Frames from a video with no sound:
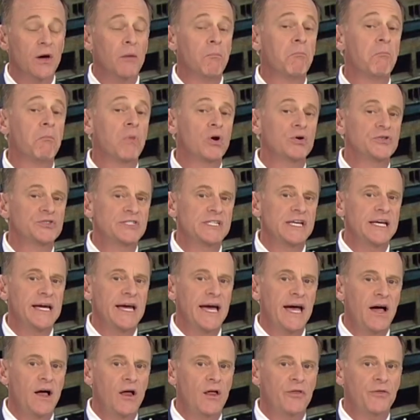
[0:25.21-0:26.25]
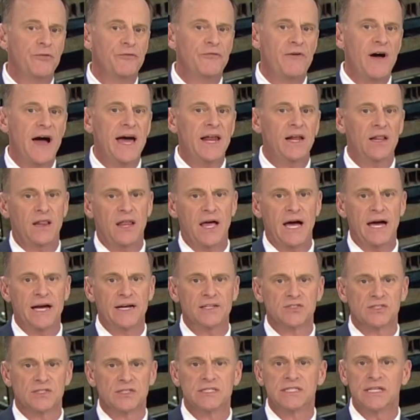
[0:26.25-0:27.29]
Mercy Health
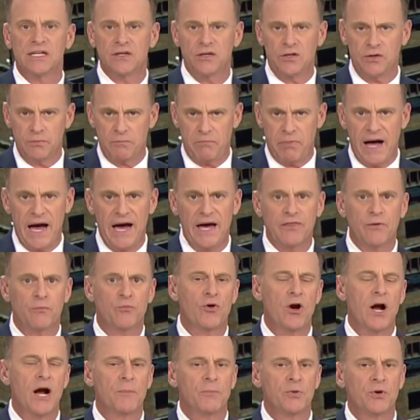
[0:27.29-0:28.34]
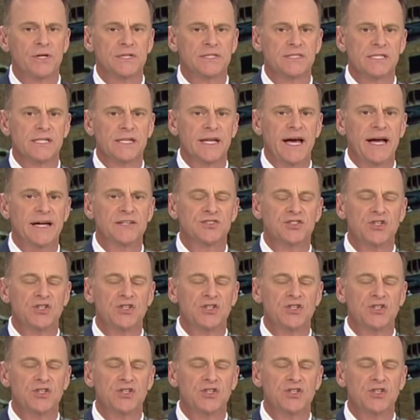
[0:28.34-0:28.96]
finalized the deal to buy the property today.